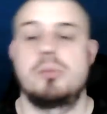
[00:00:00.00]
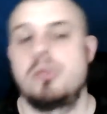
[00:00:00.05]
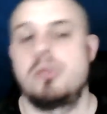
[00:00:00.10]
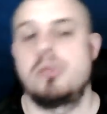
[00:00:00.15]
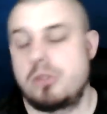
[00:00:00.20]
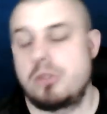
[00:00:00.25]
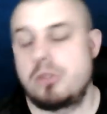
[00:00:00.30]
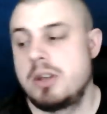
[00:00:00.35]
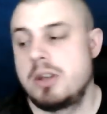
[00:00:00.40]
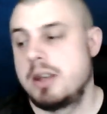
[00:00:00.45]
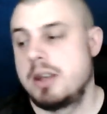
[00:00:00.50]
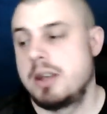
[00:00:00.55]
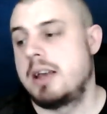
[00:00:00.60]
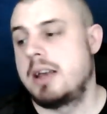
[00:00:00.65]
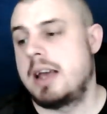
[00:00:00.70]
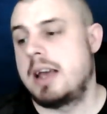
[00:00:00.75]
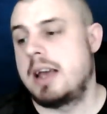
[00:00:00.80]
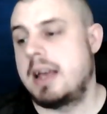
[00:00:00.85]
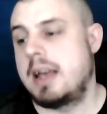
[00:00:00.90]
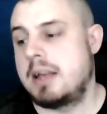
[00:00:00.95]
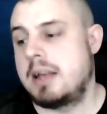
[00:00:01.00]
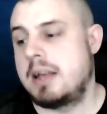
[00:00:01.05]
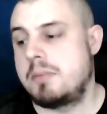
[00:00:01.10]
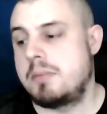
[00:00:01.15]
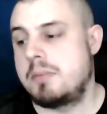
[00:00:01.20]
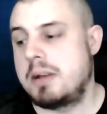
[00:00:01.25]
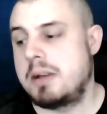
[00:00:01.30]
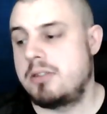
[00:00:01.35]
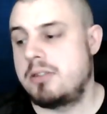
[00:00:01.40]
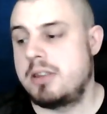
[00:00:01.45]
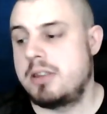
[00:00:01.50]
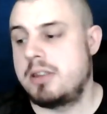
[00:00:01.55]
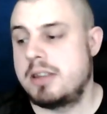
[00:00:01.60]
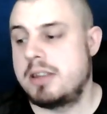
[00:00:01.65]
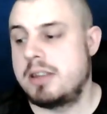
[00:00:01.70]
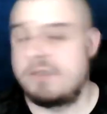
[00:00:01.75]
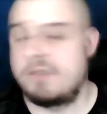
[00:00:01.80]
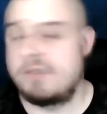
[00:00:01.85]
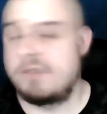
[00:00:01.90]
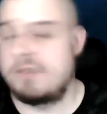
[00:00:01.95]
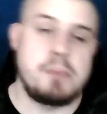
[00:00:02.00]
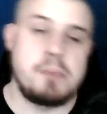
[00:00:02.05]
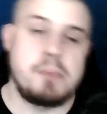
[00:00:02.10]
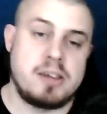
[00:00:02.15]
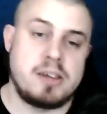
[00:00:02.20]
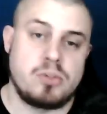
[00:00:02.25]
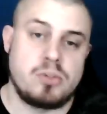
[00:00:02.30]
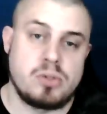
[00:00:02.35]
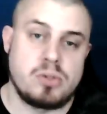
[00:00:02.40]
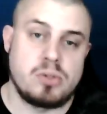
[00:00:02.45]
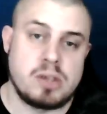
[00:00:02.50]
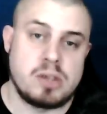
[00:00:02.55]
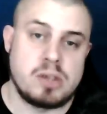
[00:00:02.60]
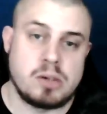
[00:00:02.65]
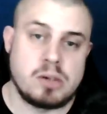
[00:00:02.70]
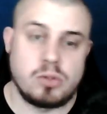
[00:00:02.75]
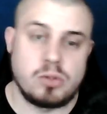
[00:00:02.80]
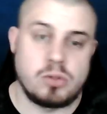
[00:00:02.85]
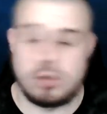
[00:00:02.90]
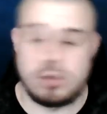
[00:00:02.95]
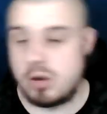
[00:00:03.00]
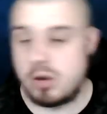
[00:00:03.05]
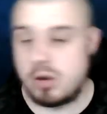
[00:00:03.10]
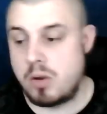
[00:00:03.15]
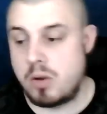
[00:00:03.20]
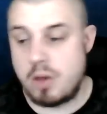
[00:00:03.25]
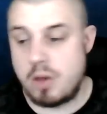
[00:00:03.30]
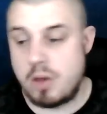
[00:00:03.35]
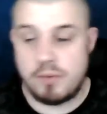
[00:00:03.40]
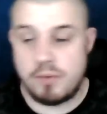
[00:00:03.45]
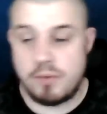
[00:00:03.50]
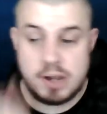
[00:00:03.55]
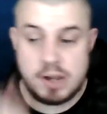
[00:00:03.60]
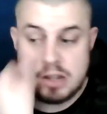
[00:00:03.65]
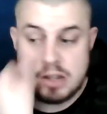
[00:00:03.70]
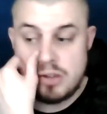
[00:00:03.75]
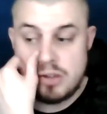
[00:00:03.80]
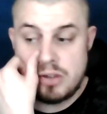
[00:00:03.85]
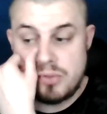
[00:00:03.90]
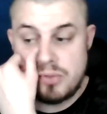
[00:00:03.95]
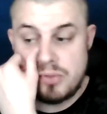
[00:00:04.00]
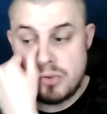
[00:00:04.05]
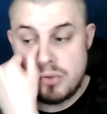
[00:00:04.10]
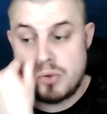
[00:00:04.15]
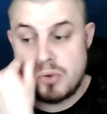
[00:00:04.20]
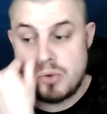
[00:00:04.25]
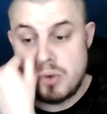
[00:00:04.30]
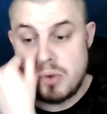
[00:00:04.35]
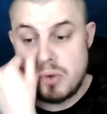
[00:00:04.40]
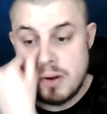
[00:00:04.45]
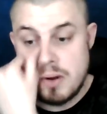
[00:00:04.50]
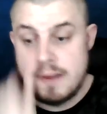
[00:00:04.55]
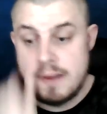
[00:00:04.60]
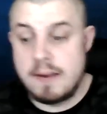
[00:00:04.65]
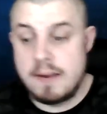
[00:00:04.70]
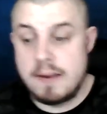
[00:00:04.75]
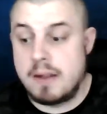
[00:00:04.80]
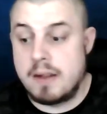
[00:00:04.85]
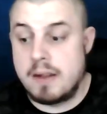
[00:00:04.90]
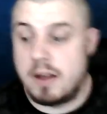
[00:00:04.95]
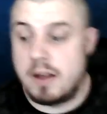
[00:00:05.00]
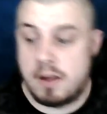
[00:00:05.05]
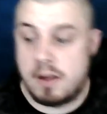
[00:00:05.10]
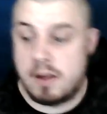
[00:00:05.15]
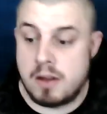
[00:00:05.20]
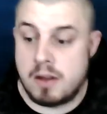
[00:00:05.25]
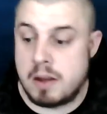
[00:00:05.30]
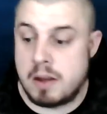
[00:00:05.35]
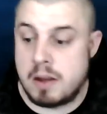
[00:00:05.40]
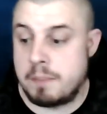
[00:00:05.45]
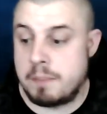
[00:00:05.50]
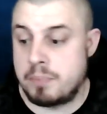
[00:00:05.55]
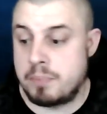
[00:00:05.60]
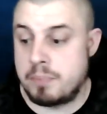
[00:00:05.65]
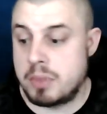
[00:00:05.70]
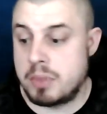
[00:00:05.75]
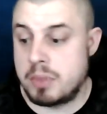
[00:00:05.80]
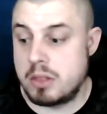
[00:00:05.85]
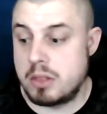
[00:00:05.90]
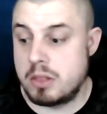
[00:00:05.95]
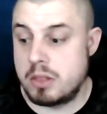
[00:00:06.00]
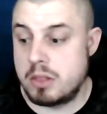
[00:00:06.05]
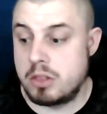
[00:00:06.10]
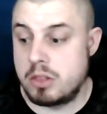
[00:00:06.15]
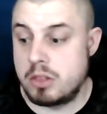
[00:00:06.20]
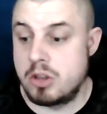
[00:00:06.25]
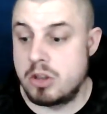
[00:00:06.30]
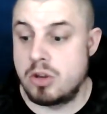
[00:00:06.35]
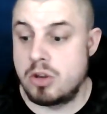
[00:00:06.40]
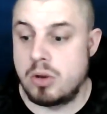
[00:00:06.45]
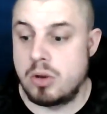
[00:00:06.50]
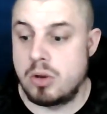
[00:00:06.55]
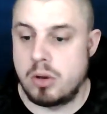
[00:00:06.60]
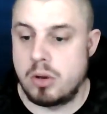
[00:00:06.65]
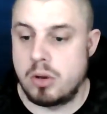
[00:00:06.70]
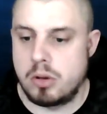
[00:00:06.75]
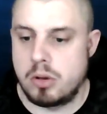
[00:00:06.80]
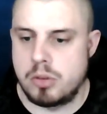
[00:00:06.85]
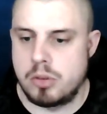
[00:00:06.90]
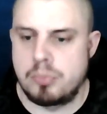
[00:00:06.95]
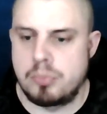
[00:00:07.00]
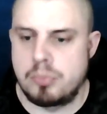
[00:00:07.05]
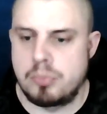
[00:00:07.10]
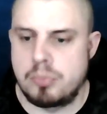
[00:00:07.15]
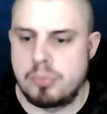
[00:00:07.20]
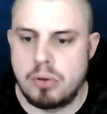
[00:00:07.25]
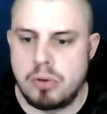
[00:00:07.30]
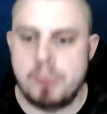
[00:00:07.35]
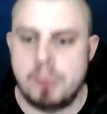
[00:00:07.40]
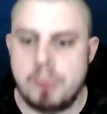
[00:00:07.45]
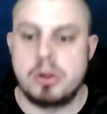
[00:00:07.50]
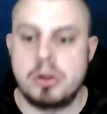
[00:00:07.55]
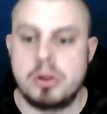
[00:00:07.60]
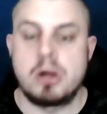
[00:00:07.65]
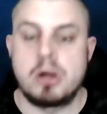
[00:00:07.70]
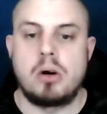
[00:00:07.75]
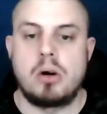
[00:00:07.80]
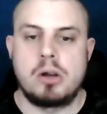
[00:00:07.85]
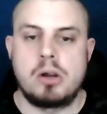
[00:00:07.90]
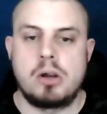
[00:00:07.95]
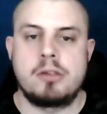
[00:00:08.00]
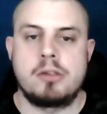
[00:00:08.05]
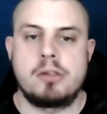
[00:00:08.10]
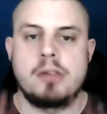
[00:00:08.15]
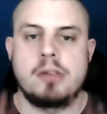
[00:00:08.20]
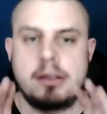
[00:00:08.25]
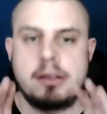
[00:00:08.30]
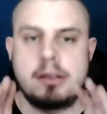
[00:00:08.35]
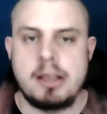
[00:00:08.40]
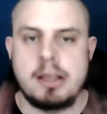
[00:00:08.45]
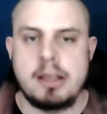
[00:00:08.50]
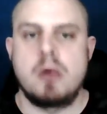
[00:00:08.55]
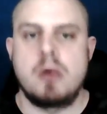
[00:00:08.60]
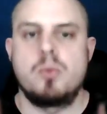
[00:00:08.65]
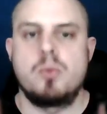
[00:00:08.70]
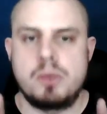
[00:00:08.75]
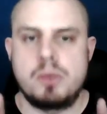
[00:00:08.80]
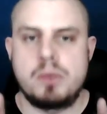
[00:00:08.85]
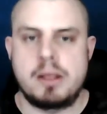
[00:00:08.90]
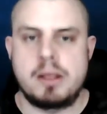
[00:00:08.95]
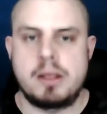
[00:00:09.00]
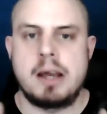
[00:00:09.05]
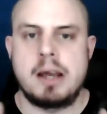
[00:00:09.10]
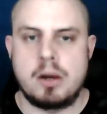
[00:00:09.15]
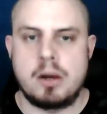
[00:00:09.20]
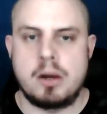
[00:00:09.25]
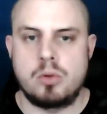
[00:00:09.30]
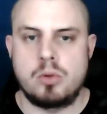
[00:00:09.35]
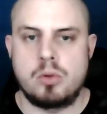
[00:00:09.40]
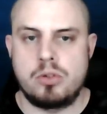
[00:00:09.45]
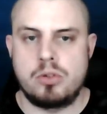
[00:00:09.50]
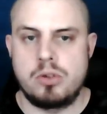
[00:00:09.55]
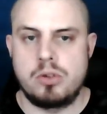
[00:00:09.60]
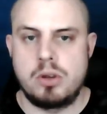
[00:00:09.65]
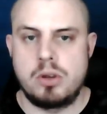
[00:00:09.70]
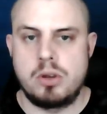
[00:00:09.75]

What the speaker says: us, and basically never getting back to us now. So, and thank you for um, the proper guys that dealt with the house,